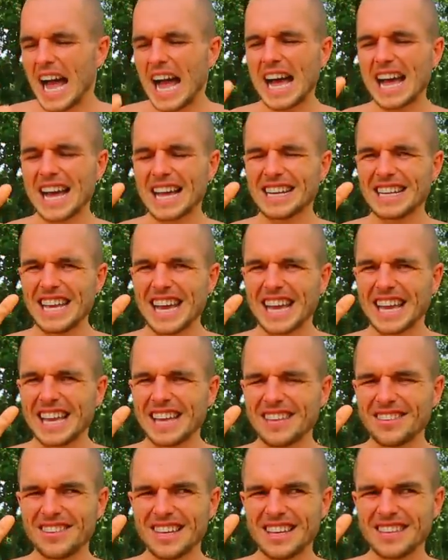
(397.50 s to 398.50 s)
And yeah,
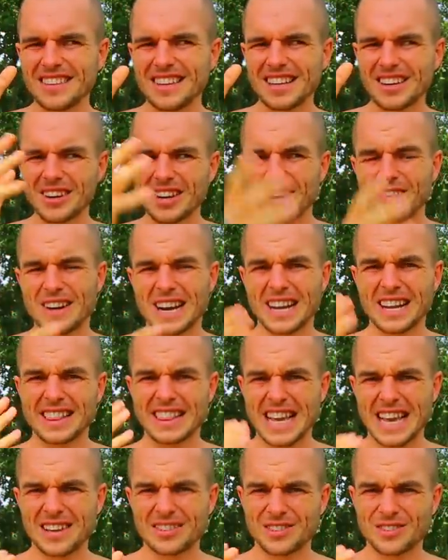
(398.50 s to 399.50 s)
he's eating only around
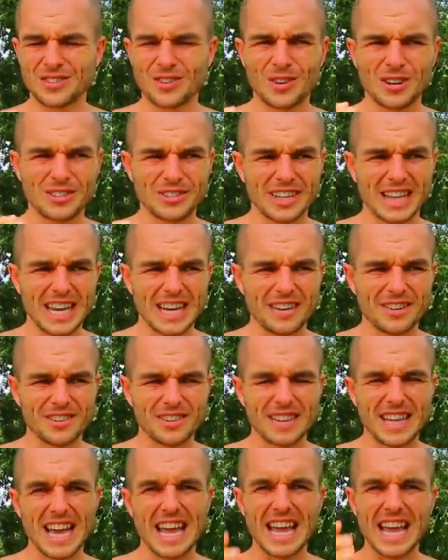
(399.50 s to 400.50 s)
1,200 calories
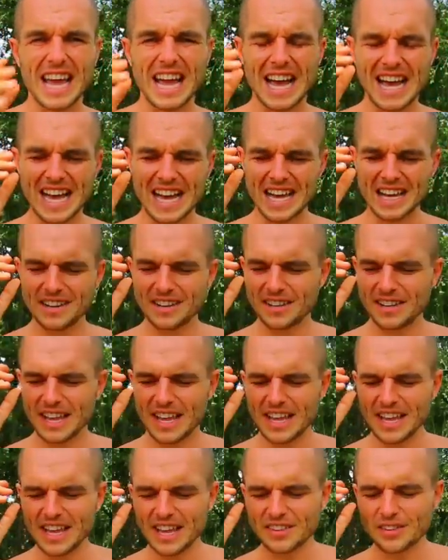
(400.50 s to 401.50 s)
a day. And
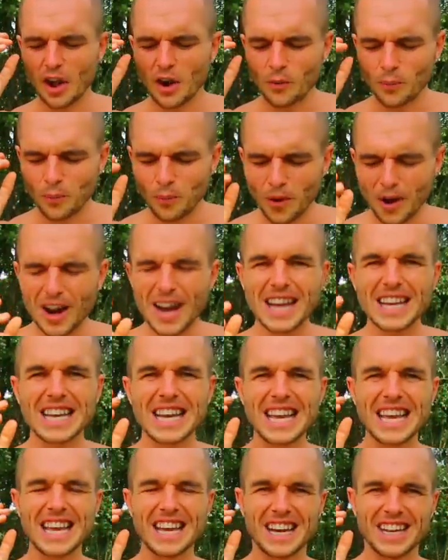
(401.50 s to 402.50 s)
it is
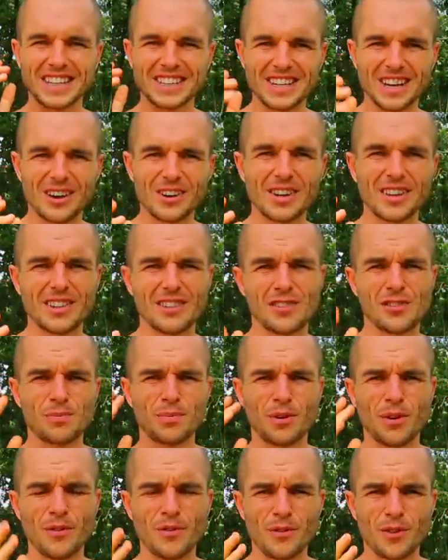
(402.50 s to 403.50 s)
widely unknown, and this is
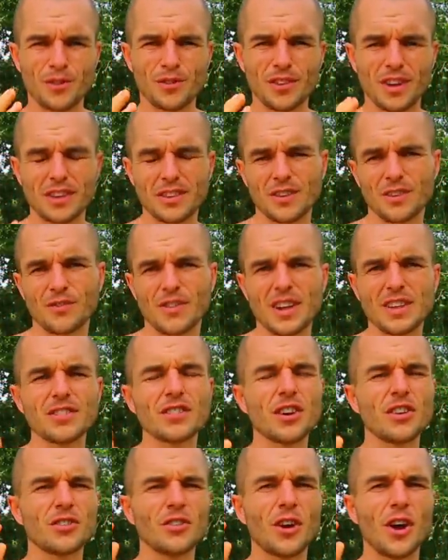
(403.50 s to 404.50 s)
proven through scientific
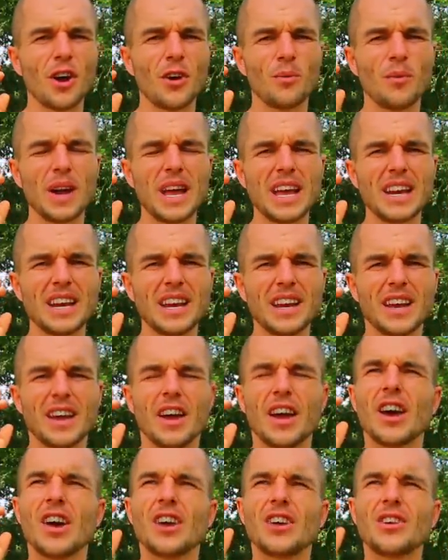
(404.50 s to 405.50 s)
research, when
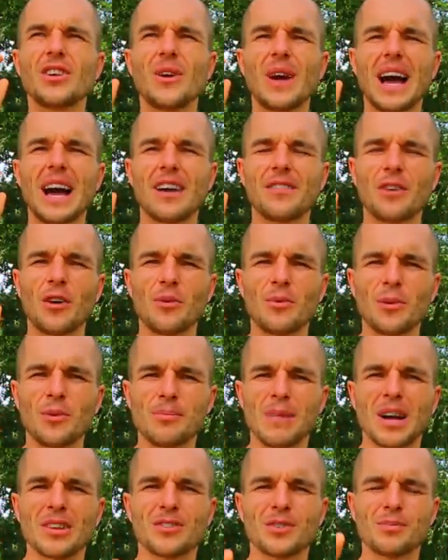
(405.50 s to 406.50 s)
you have more
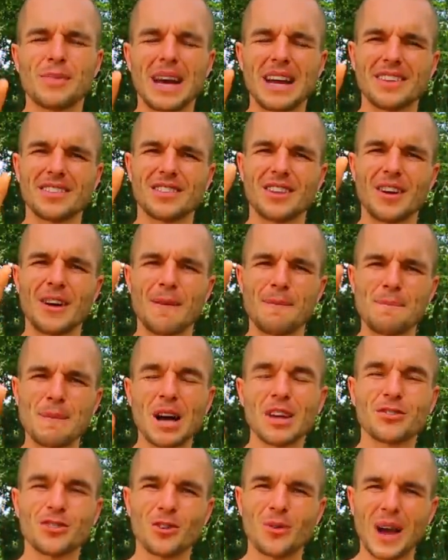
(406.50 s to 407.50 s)
muscle mass,
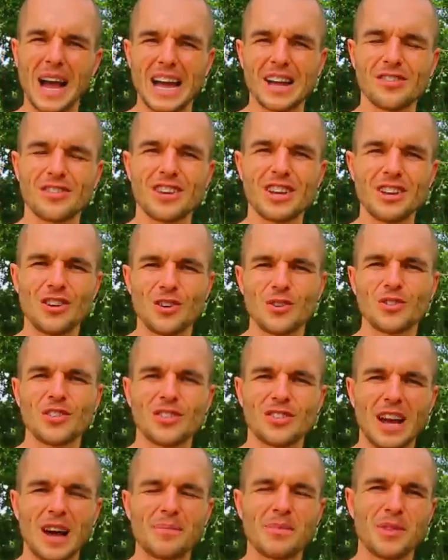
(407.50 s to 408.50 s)
muscle actually
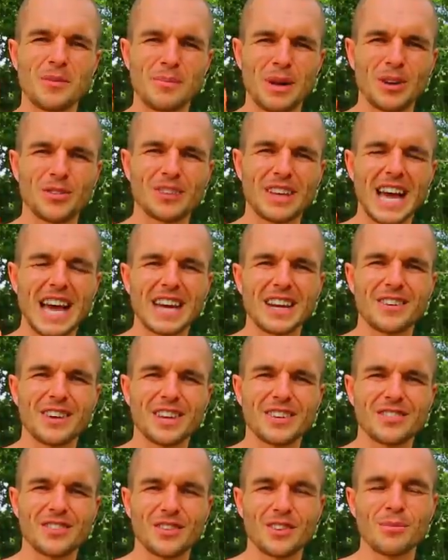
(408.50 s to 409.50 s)
uses up the most
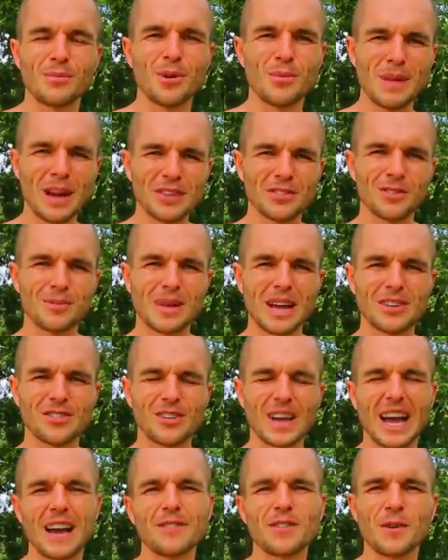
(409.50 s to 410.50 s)
calories. So the more muscle mass
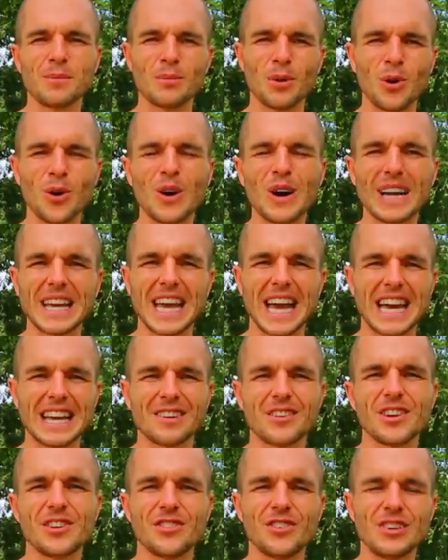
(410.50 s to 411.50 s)
you have, the more
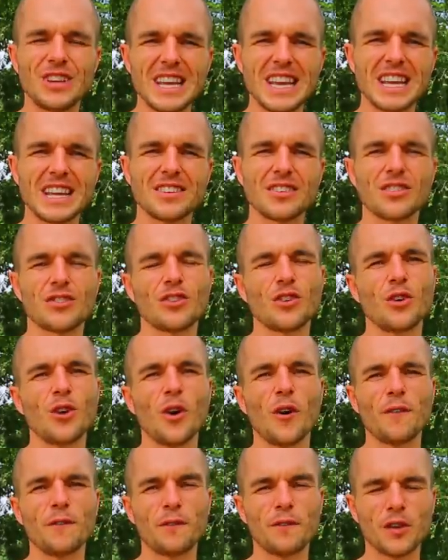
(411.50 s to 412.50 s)
calories you need
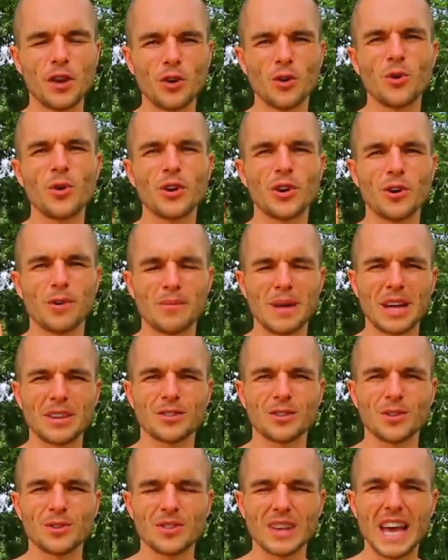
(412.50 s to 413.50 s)
to fuel your
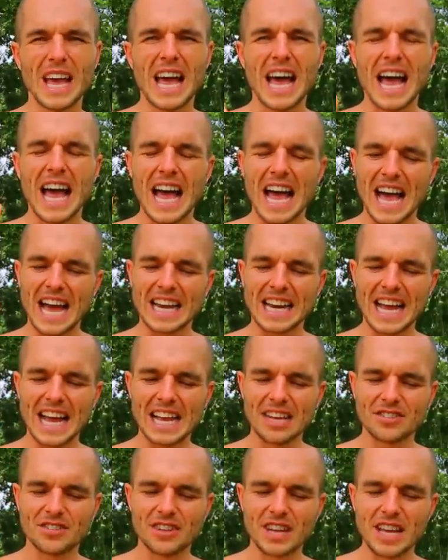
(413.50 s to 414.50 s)
muscles and
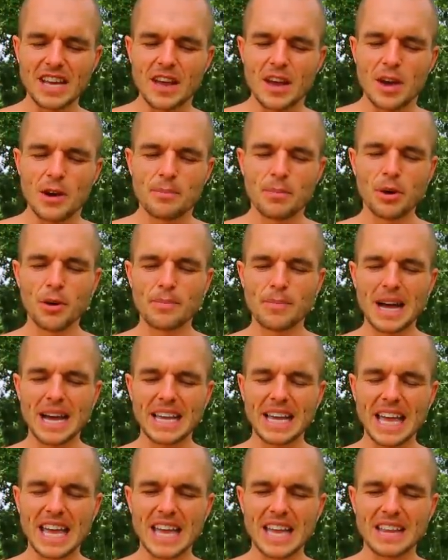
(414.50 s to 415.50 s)
actually put
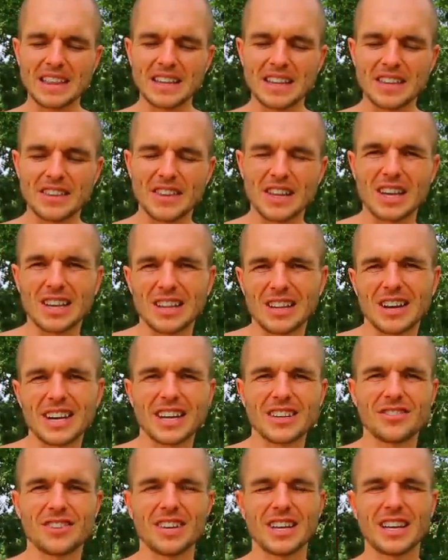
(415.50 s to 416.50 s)
back in the
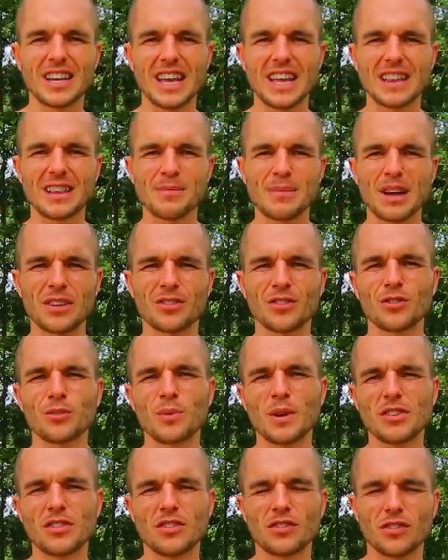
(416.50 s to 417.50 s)
glycogen in the muscles,
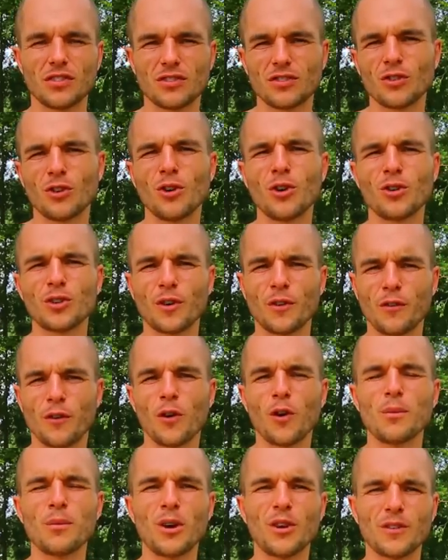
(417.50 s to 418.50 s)
which is a stored
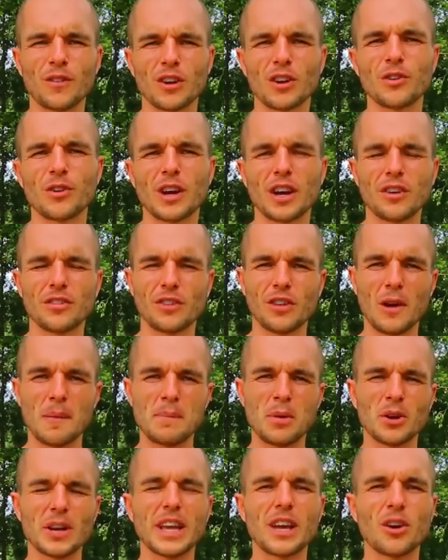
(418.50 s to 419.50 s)
form of glucose that your
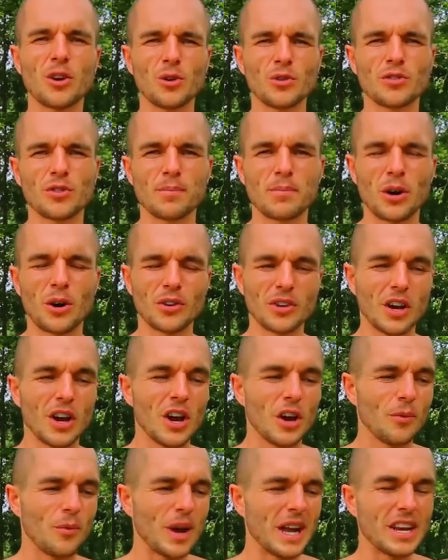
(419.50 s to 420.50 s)
body calls upon
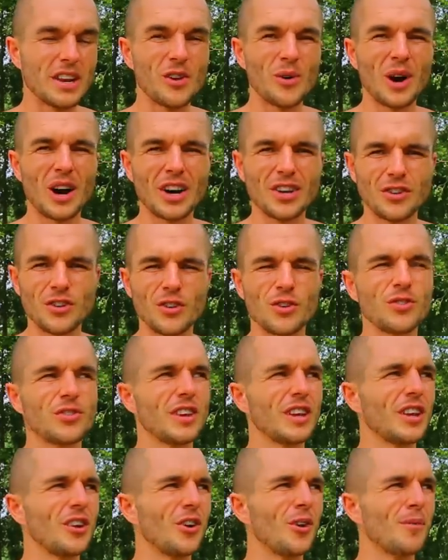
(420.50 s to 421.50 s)
when you are
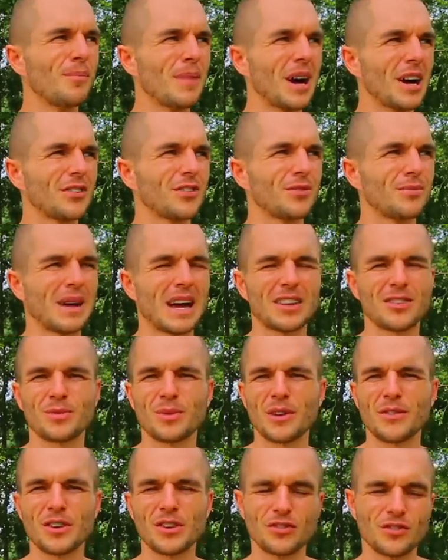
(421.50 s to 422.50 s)
using your muscle mass,
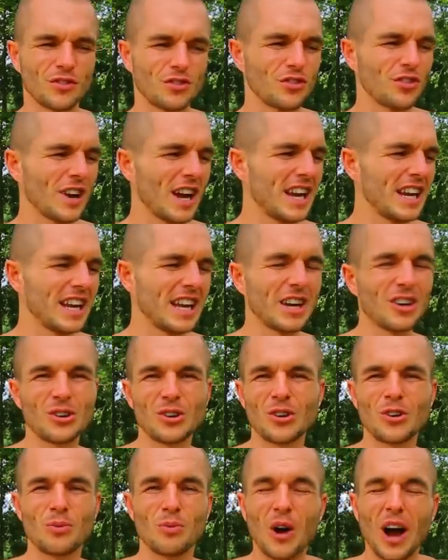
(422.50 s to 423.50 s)
whether it's your training or